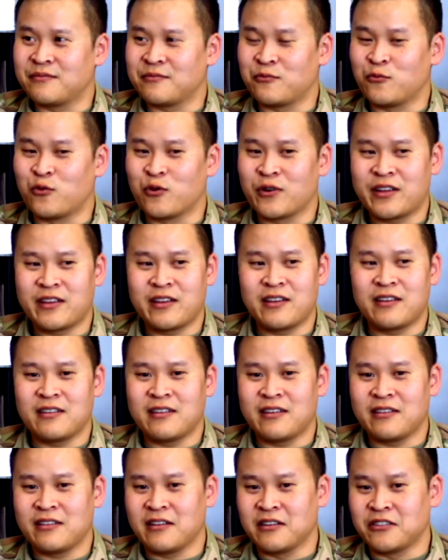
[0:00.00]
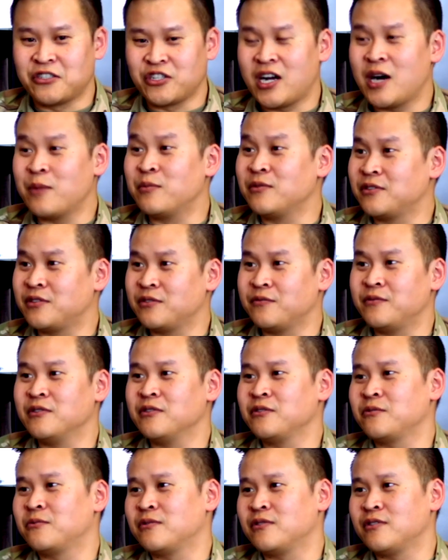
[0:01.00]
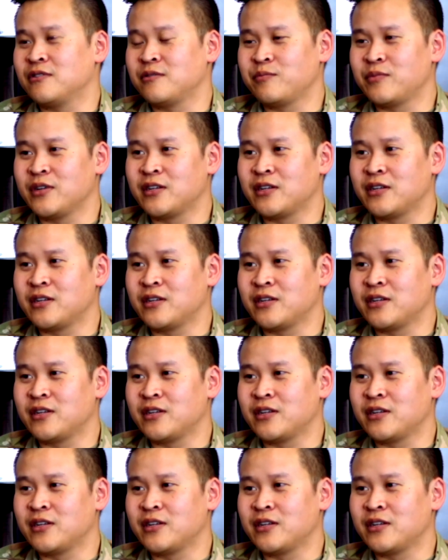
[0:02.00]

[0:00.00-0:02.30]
working a job in the civilian world,